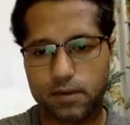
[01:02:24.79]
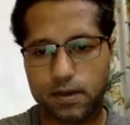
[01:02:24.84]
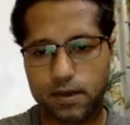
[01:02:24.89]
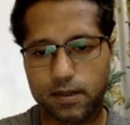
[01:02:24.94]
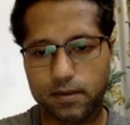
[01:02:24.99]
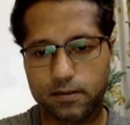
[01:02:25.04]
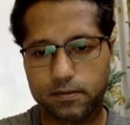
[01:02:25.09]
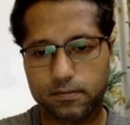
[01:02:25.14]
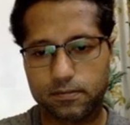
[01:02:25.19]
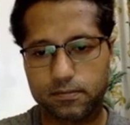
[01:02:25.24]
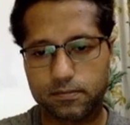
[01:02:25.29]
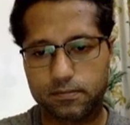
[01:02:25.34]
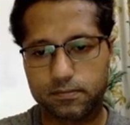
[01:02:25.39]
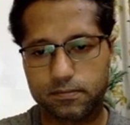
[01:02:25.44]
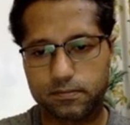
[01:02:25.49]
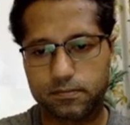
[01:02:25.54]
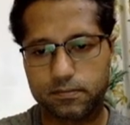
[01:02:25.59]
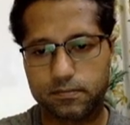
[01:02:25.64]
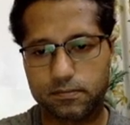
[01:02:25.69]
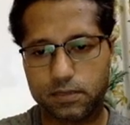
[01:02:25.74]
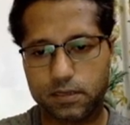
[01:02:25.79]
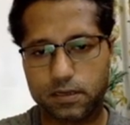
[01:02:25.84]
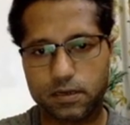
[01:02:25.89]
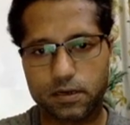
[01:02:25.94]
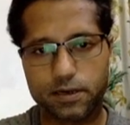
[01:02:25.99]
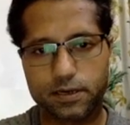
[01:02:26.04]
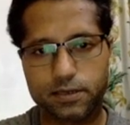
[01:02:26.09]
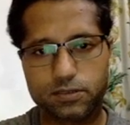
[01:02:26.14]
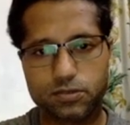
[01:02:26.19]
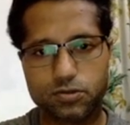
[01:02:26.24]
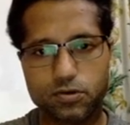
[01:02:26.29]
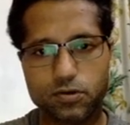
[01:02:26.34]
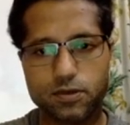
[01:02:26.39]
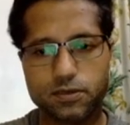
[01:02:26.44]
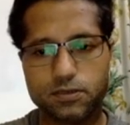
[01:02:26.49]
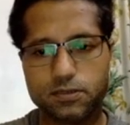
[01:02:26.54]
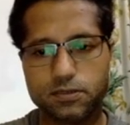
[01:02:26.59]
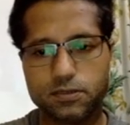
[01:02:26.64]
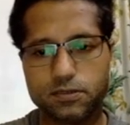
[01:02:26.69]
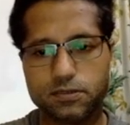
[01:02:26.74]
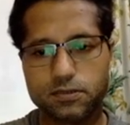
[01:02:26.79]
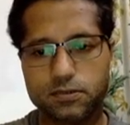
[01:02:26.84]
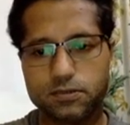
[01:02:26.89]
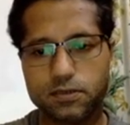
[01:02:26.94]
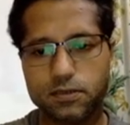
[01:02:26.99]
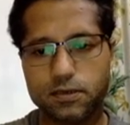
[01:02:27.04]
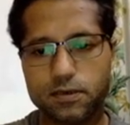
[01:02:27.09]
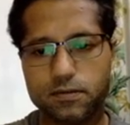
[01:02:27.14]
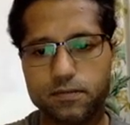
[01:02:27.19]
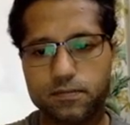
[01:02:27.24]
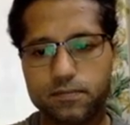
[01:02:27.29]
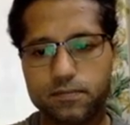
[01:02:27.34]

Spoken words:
and the correct choice is C.